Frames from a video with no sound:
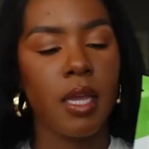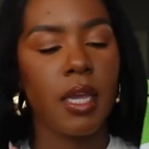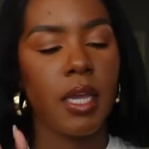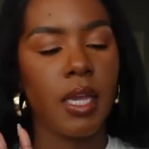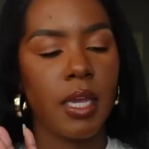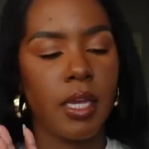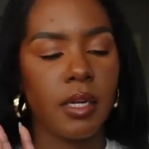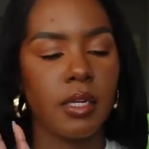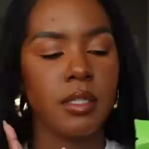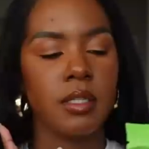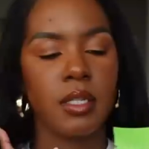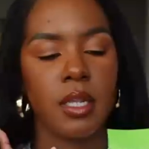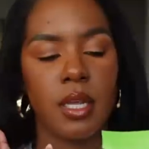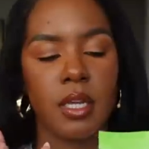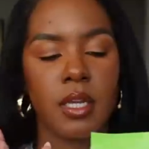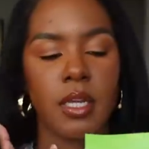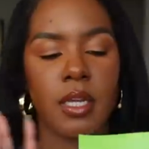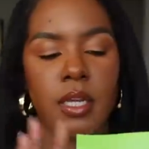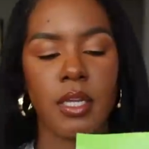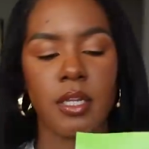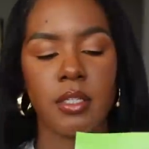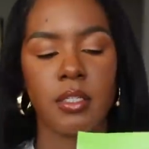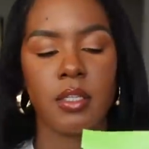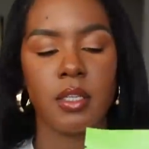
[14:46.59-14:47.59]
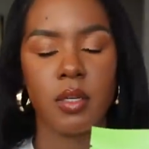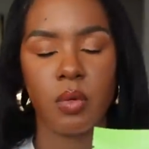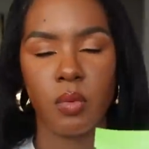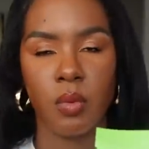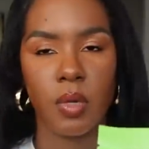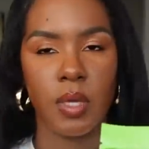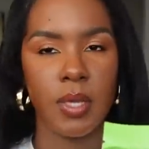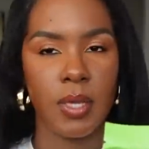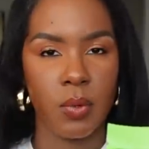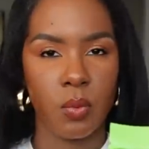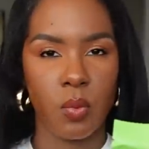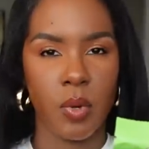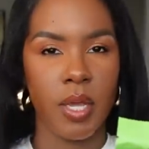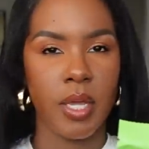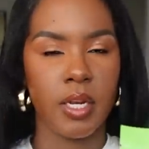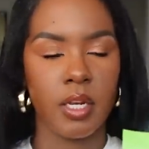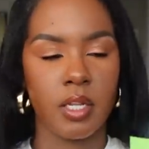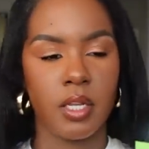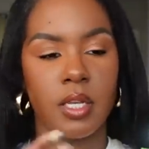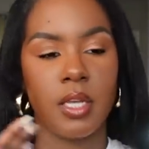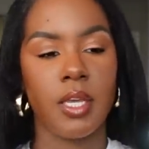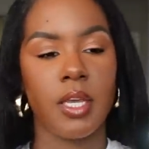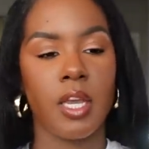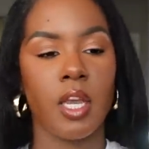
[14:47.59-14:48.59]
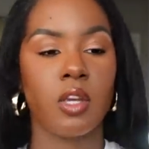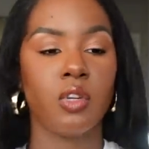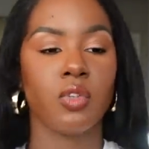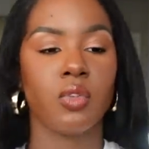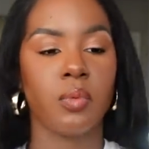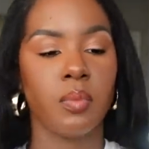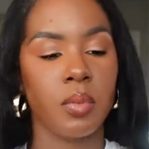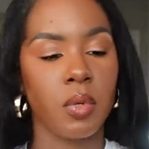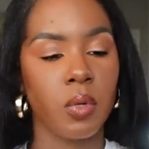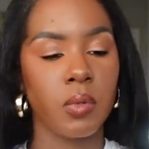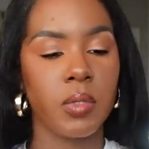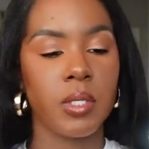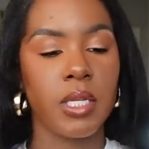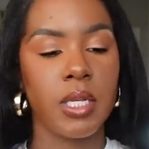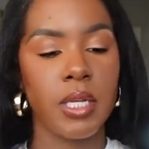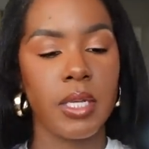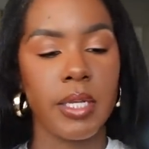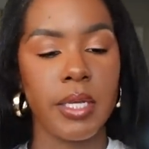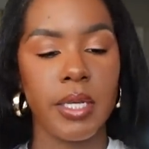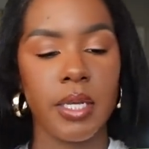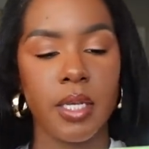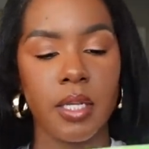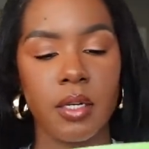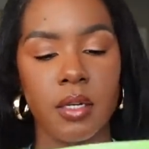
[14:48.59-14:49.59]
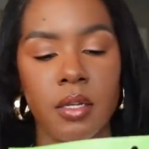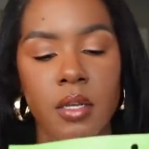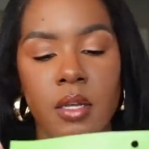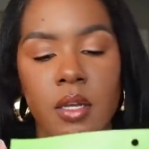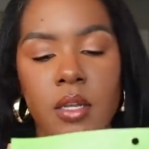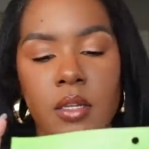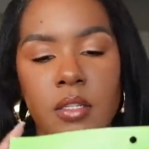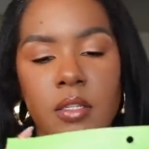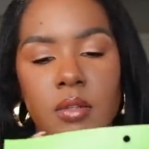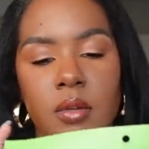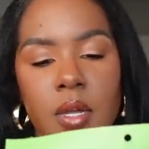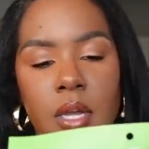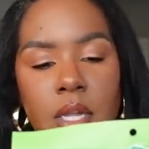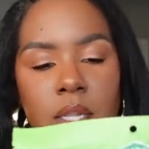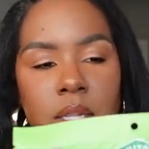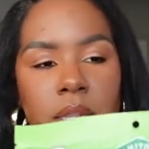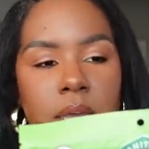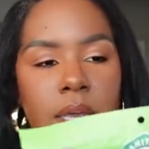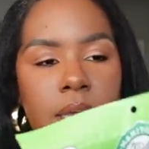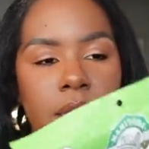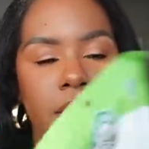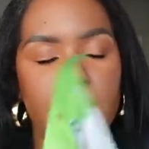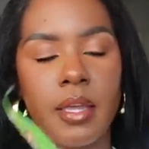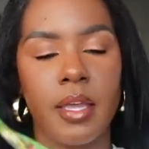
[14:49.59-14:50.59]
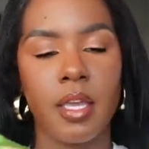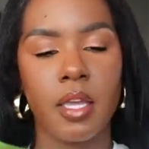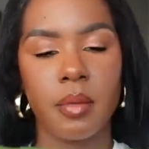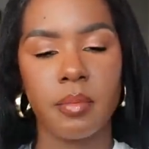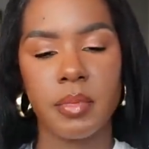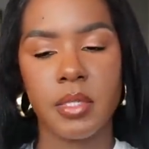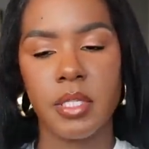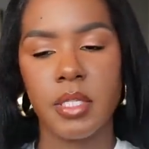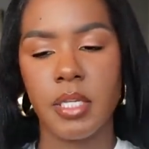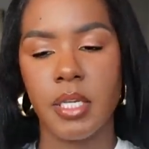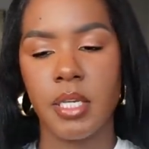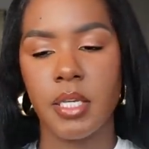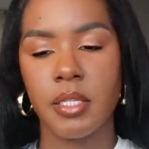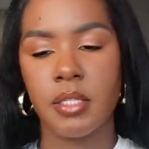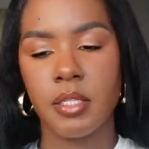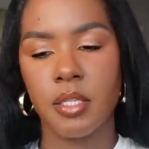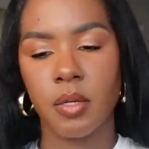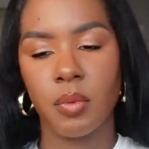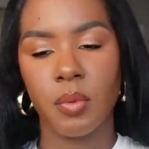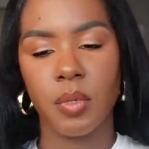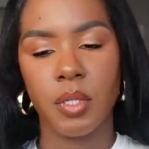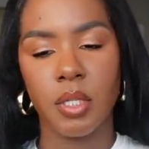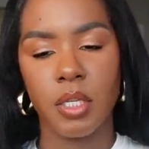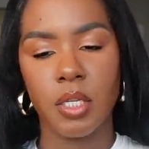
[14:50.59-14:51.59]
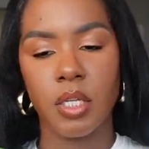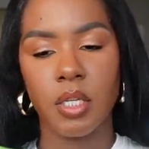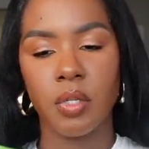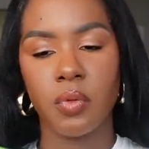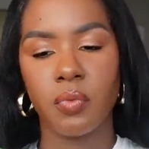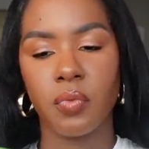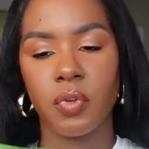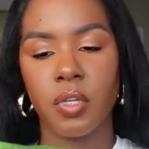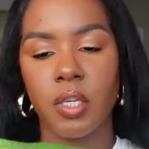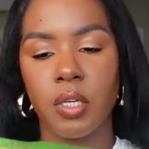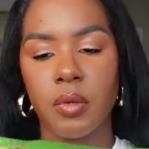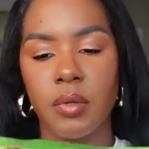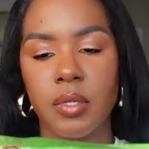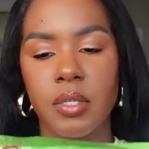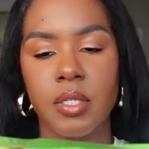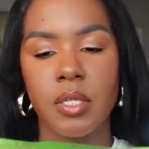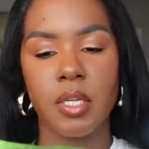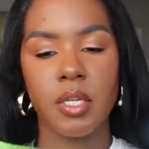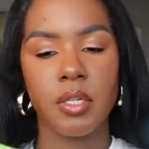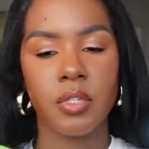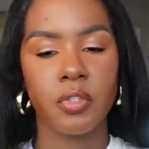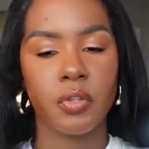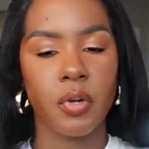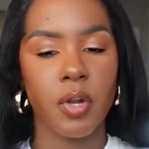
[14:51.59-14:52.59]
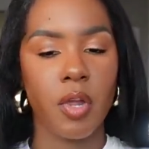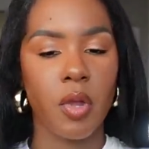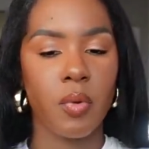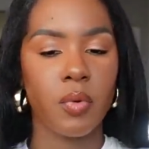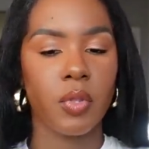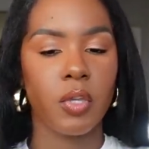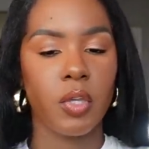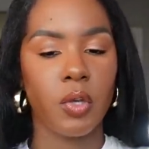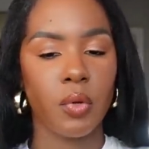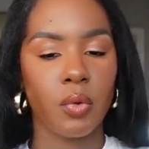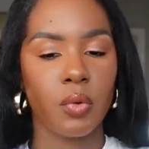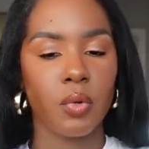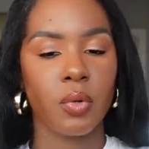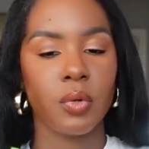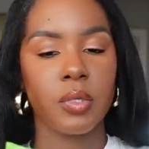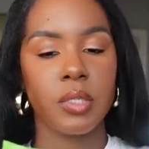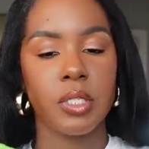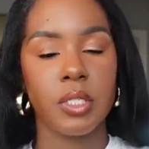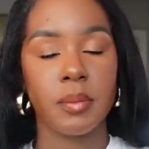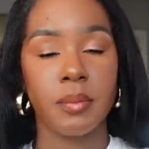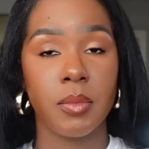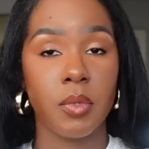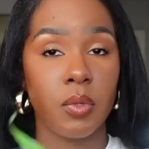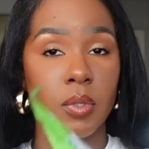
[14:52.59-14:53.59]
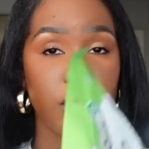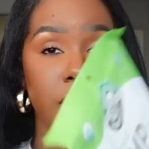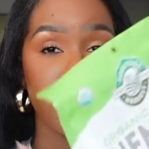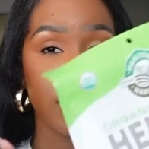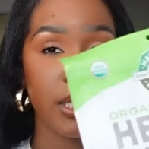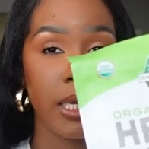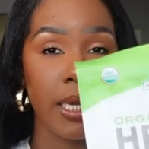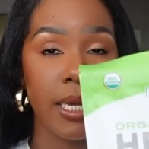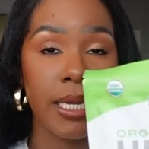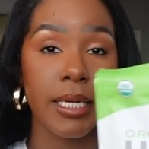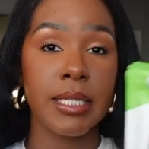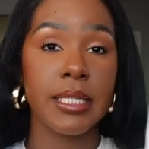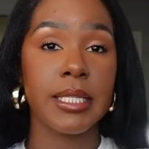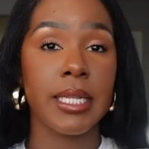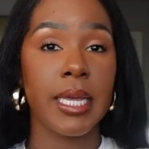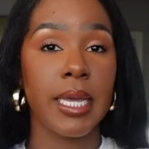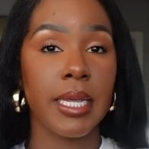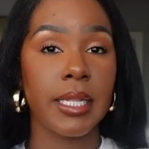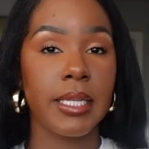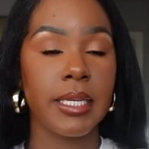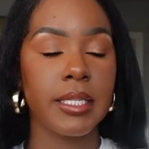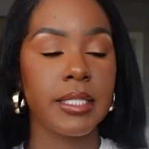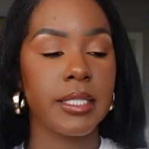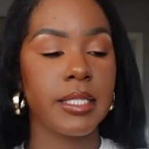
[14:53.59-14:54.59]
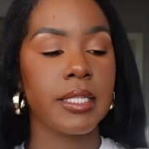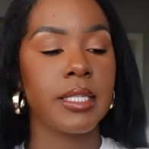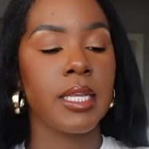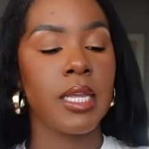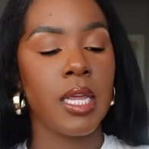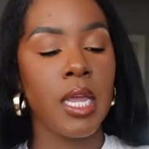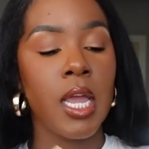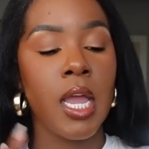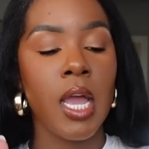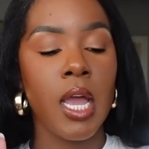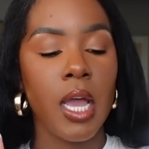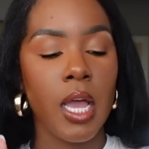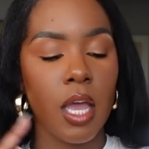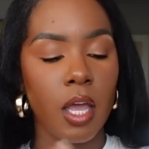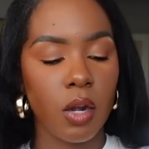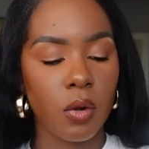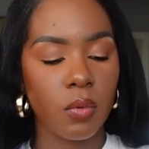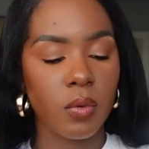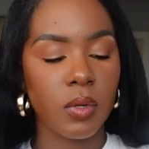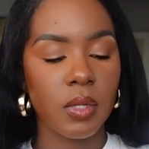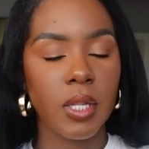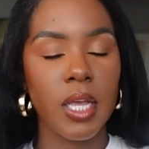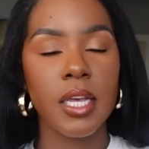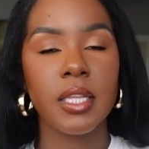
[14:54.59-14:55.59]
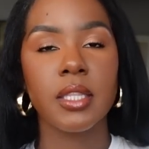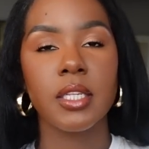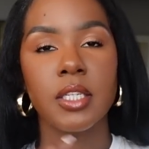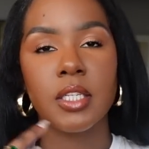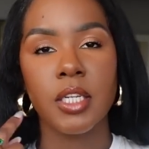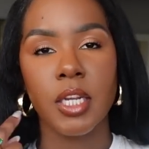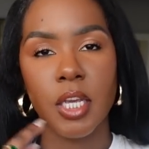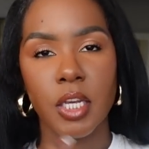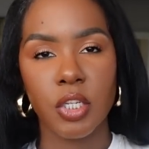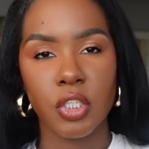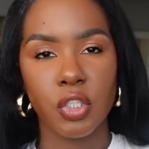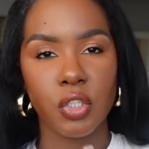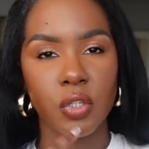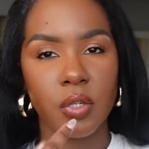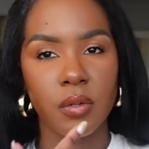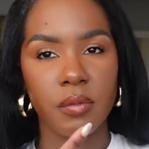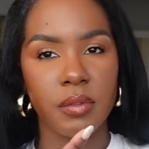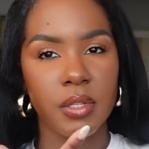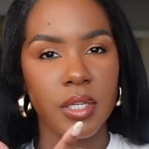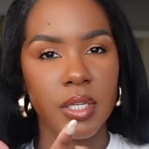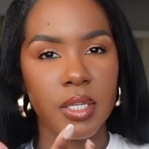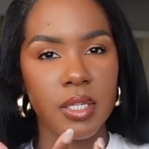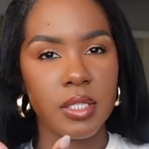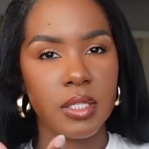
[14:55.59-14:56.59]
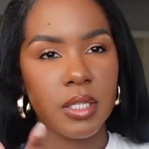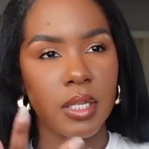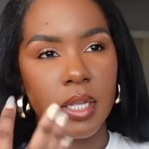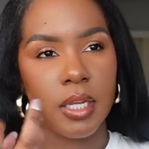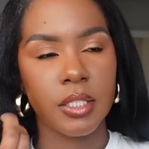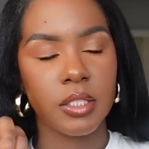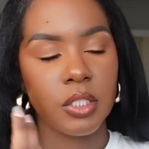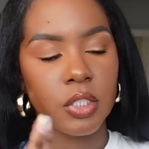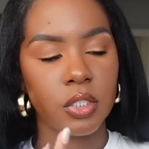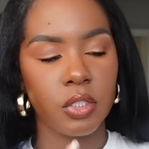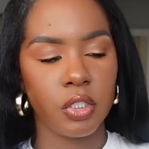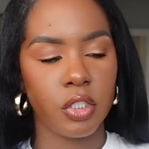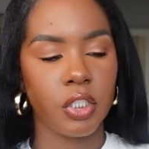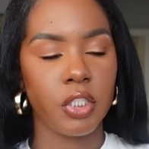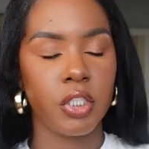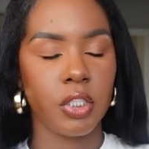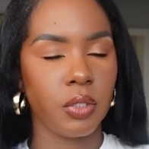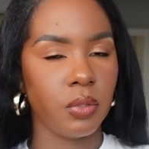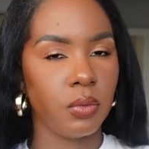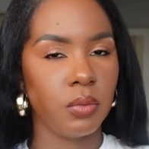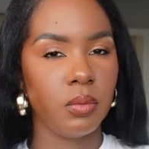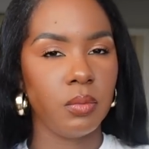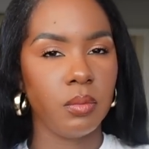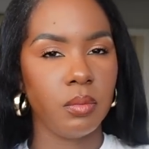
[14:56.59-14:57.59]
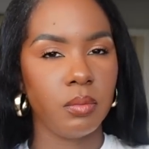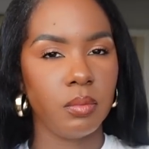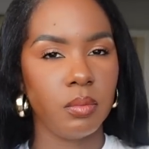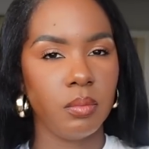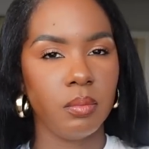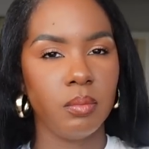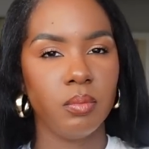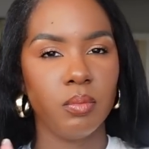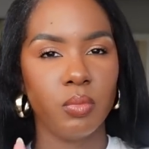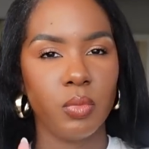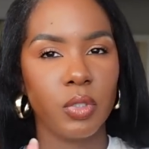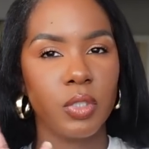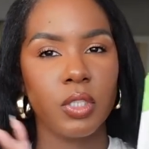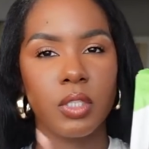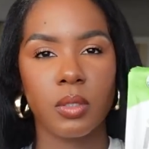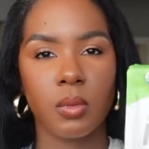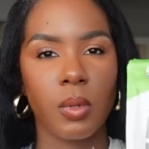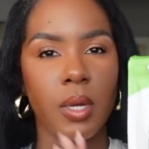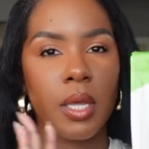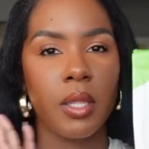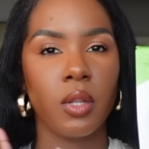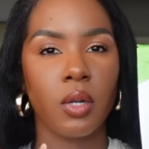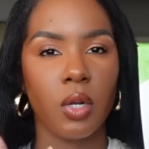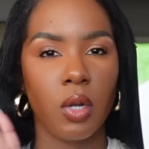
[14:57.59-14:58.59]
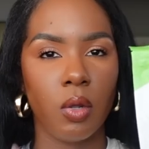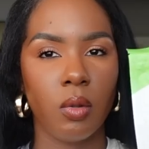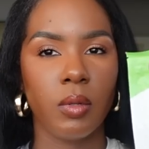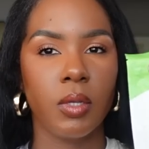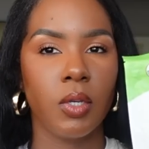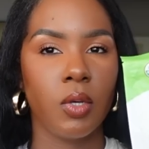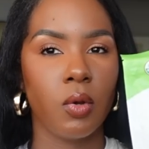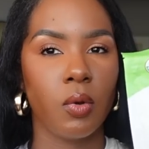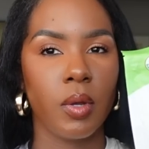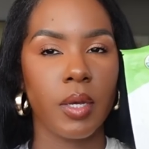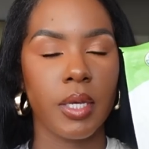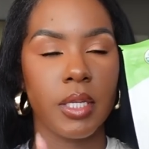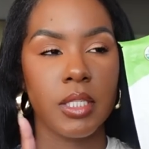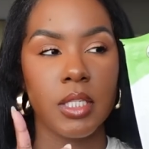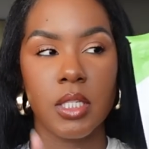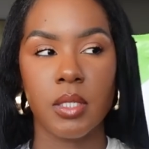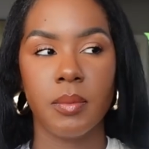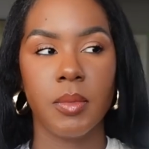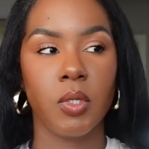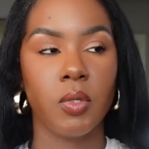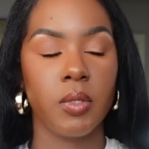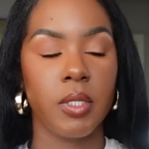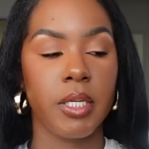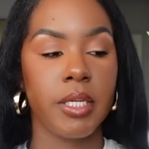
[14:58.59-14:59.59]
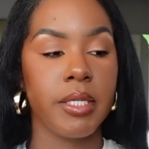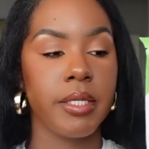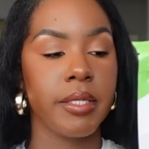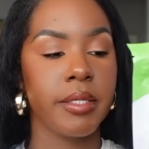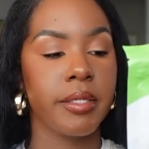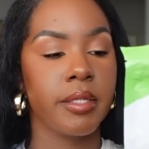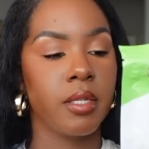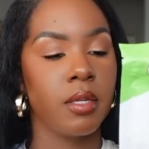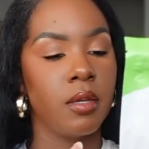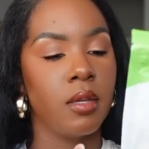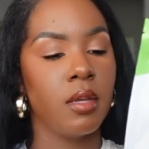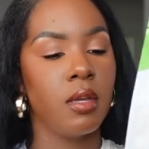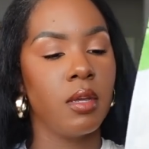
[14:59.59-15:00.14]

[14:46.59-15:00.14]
and it's like an easy quick way to get extra protein in so i like hemp seeds they're really good for you it says try on yogurt smoothies and salads i don't really like the texture of these like to chew which is why they're only going in smoothies